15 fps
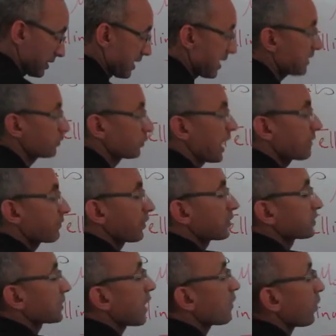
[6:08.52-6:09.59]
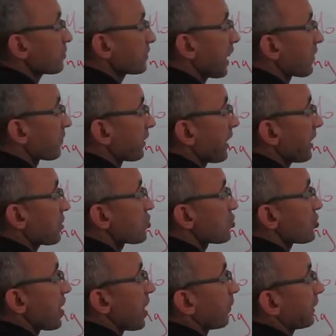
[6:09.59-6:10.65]
And we have also, on the other hand,
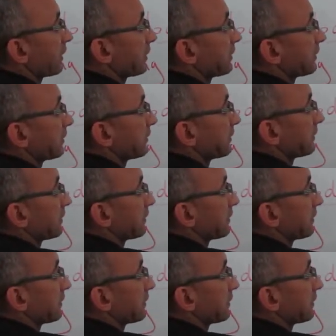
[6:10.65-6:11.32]
showing.